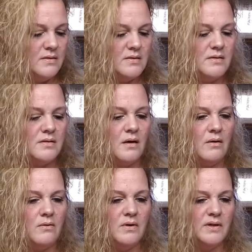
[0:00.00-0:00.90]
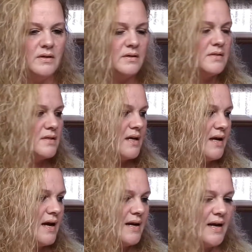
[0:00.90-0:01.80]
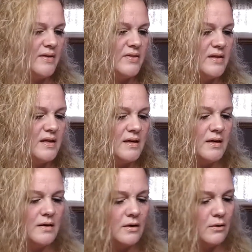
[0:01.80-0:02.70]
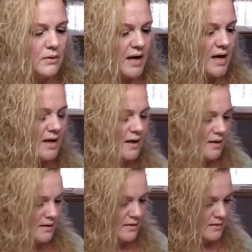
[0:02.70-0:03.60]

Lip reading: So it looks like I got the gray.